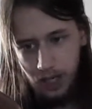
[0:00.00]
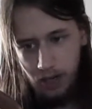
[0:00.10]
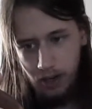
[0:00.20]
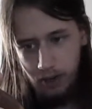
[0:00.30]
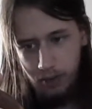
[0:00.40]

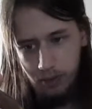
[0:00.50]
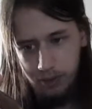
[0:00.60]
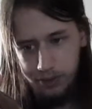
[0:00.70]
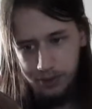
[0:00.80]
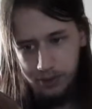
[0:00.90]

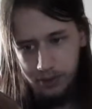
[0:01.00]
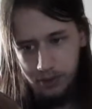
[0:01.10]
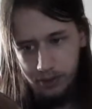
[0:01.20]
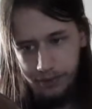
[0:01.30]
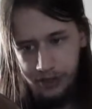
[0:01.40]
herald
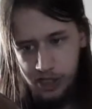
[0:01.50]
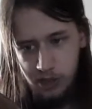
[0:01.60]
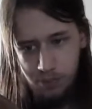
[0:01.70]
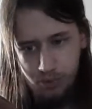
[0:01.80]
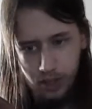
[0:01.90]
of
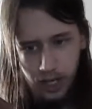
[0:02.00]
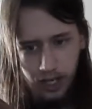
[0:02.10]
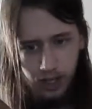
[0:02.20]
spring,